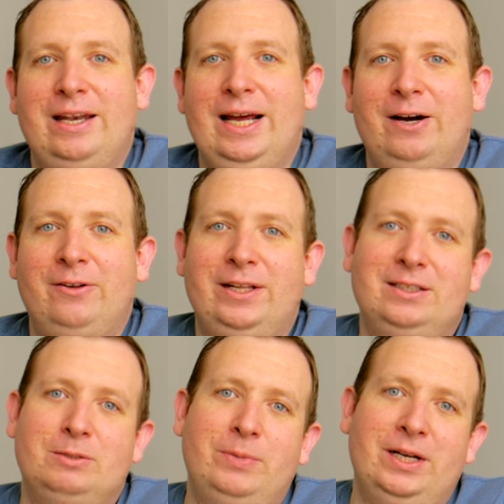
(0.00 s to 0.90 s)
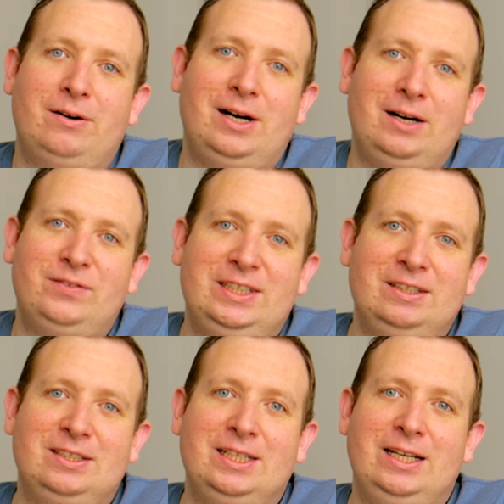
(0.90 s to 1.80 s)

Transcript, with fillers: Now there's better options,